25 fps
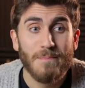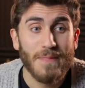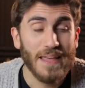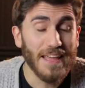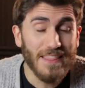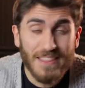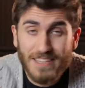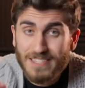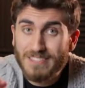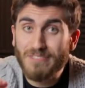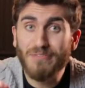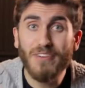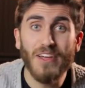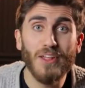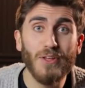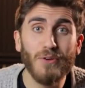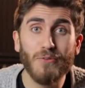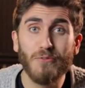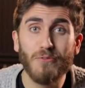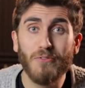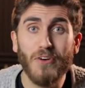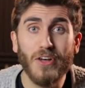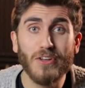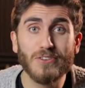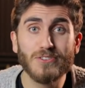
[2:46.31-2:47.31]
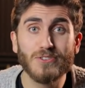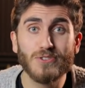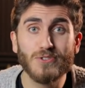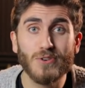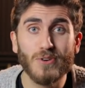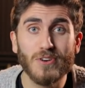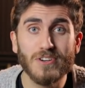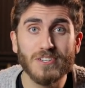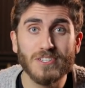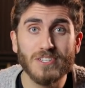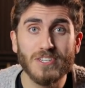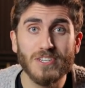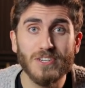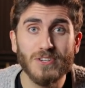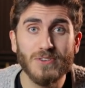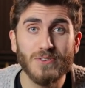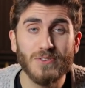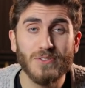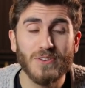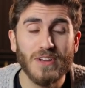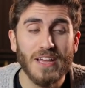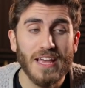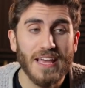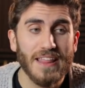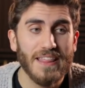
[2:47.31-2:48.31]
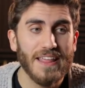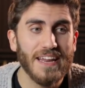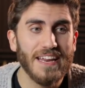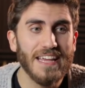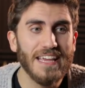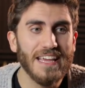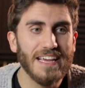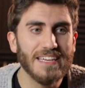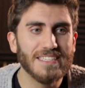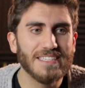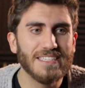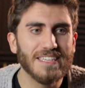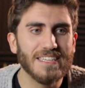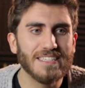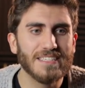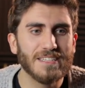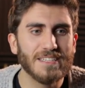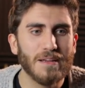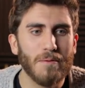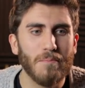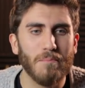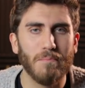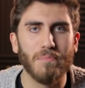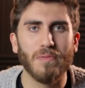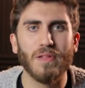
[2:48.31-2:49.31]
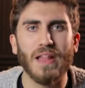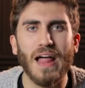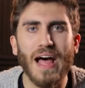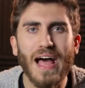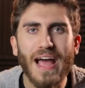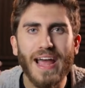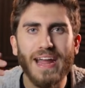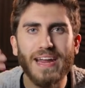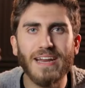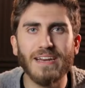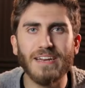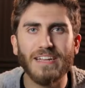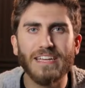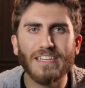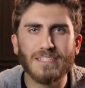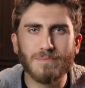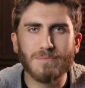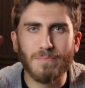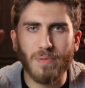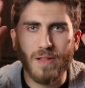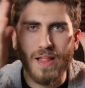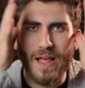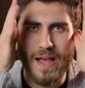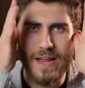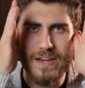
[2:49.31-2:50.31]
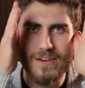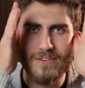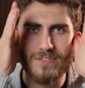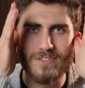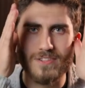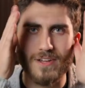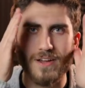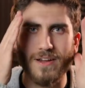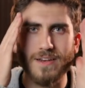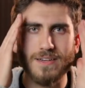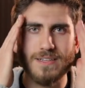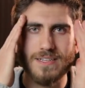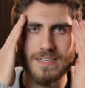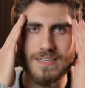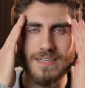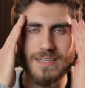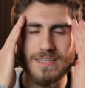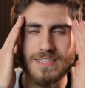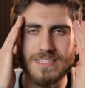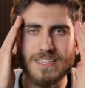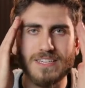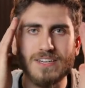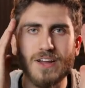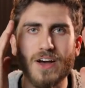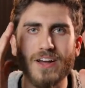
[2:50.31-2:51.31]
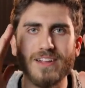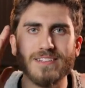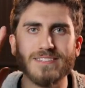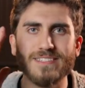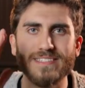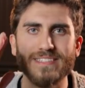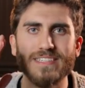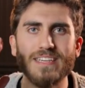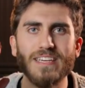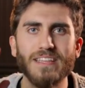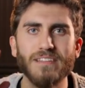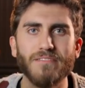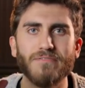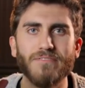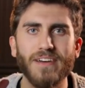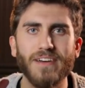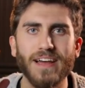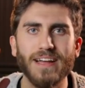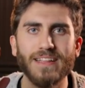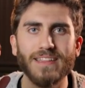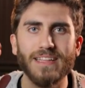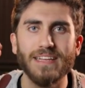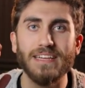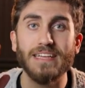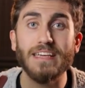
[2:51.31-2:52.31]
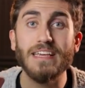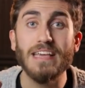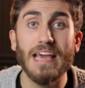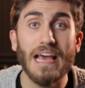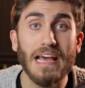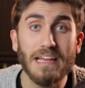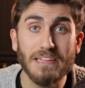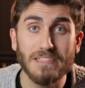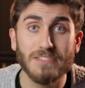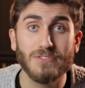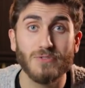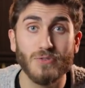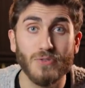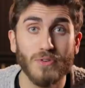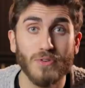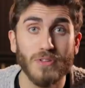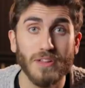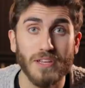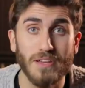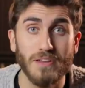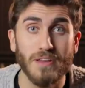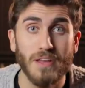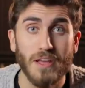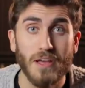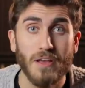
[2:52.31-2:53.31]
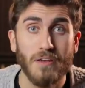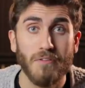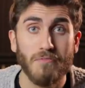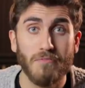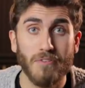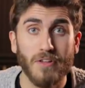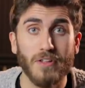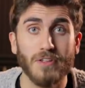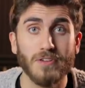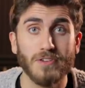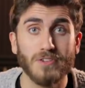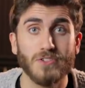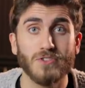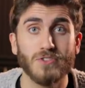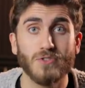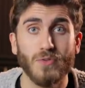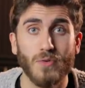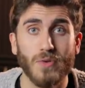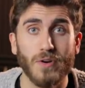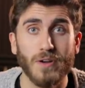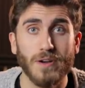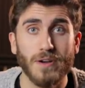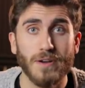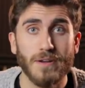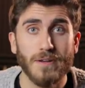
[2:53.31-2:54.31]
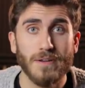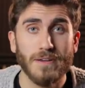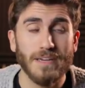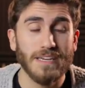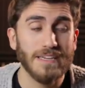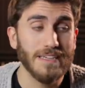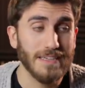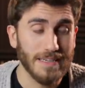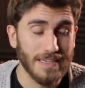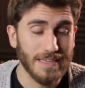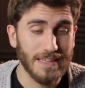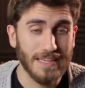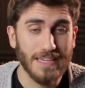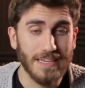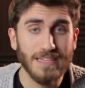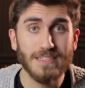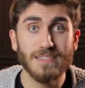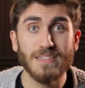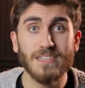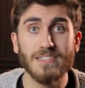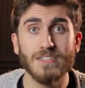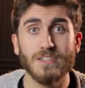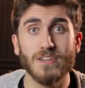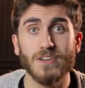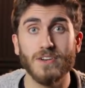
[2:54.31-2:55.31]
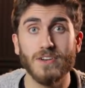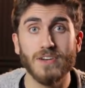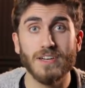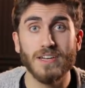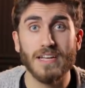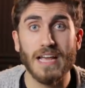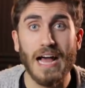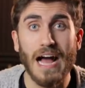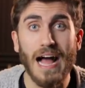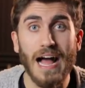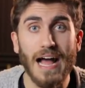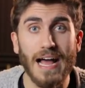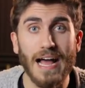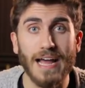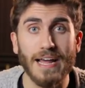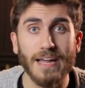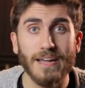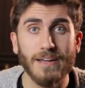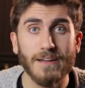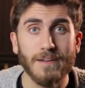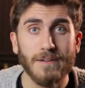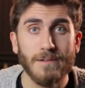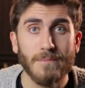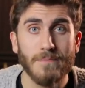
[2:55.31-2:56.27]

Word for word: And this fellow falls short too that he has this blind, he has blinders on to, to not see the fact that he has truly fallen short. He, he thinks he's a good guy.